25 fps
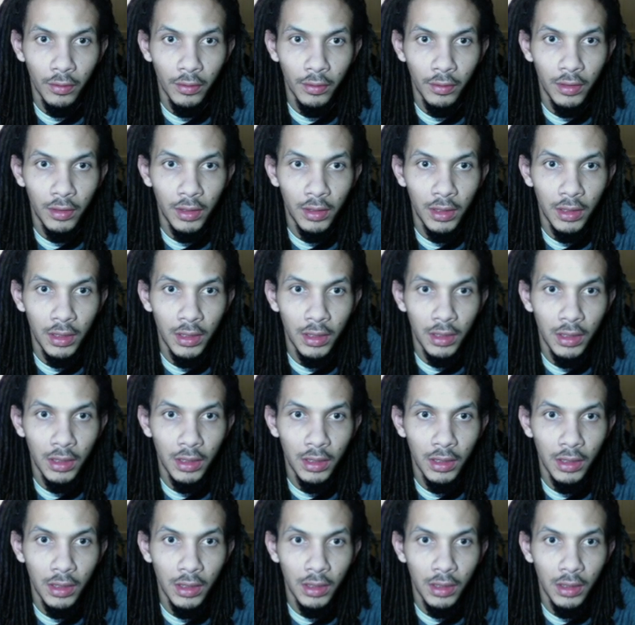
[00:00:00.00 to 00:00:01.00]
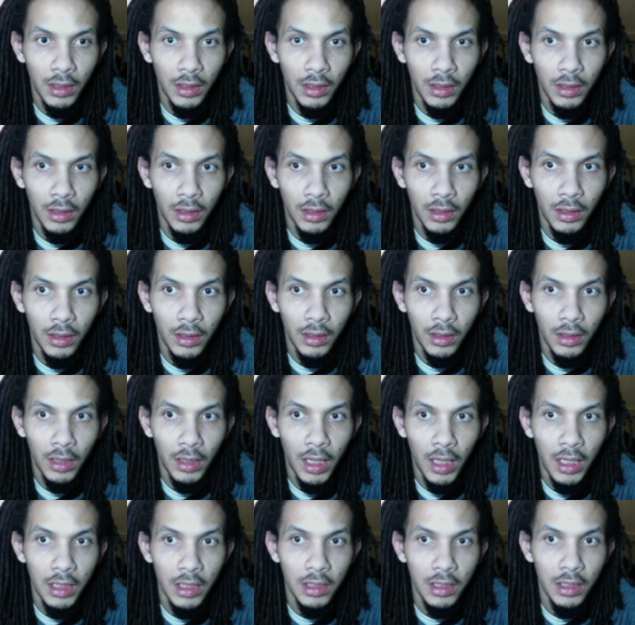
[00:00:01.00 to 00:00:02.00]
the
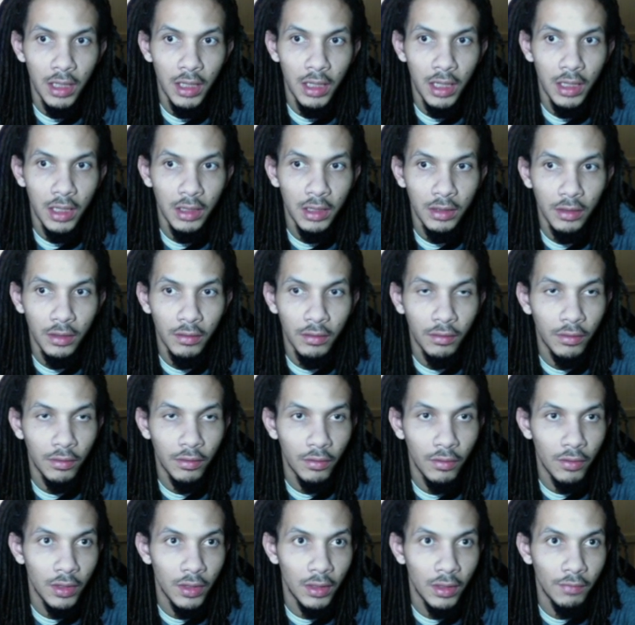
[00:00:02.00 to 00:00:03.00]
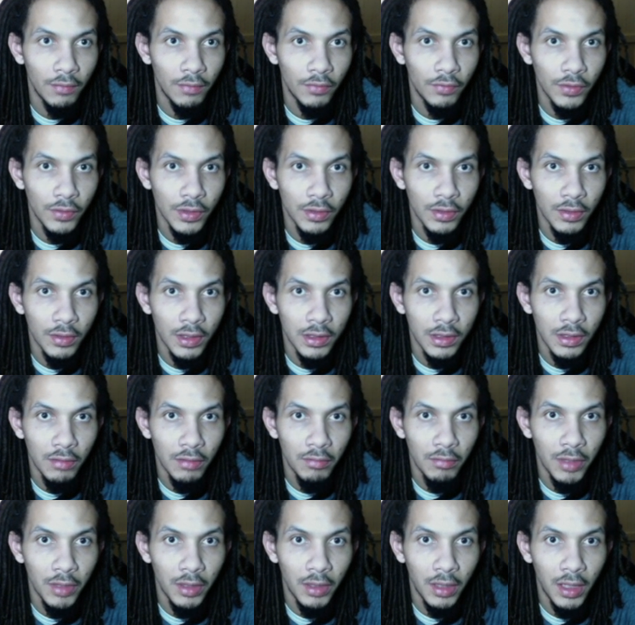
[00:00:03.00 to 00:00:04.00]
88.30 levels. So that's our
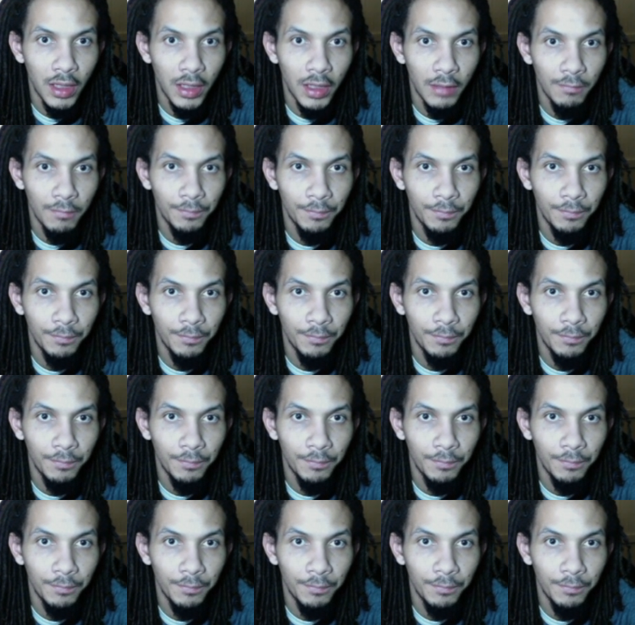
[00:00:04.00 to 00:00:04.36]
midline